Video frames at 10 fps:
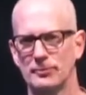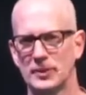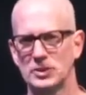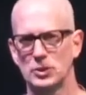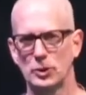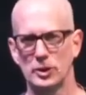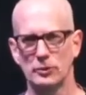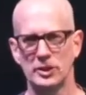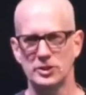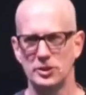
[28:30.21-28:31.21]
Because according to
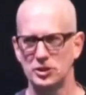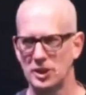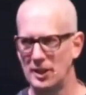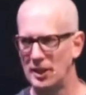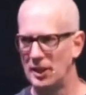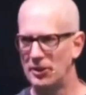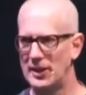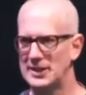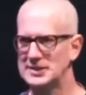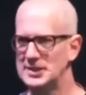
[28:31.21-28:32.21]
research,
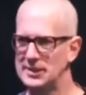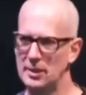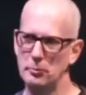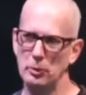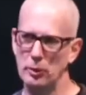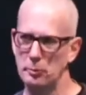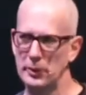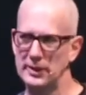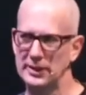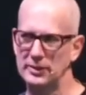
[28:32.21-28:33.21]
that's the number one
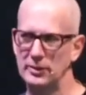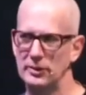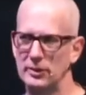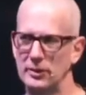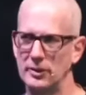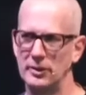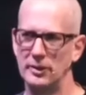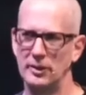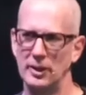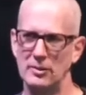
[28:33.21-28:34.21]
predictor
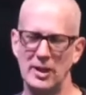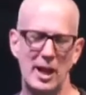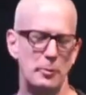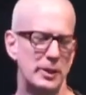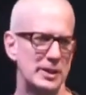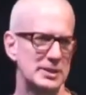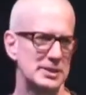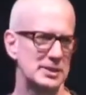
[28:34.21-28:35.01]
of happiness.